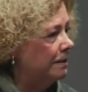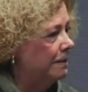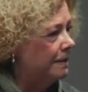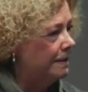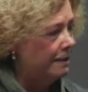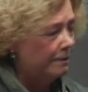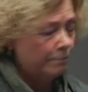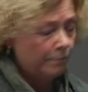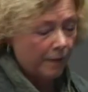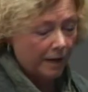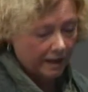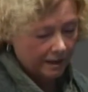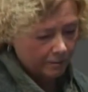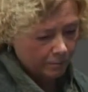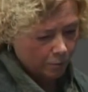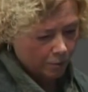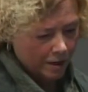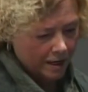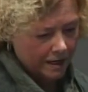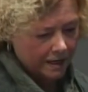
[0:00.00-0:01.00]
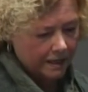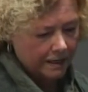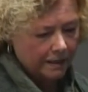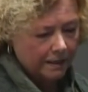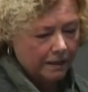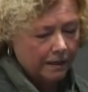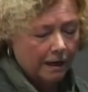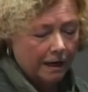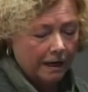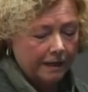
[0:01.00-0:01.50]
Zimbabwe,
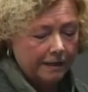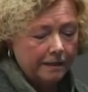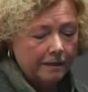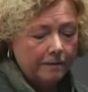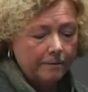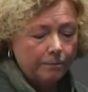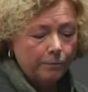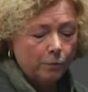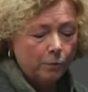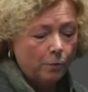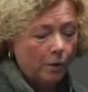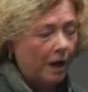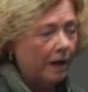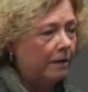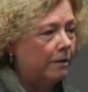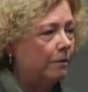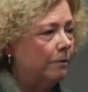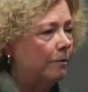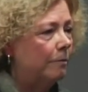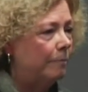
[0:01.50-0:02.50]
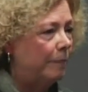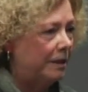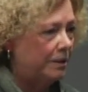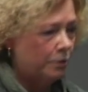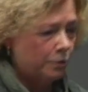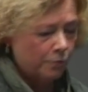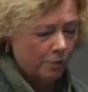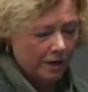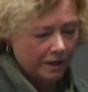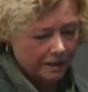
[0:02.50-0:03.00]
Ghana, Morocco,
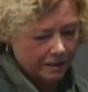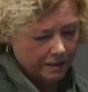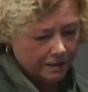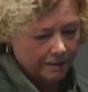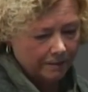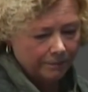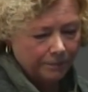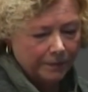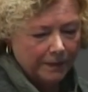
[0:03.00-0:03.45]
Botswana,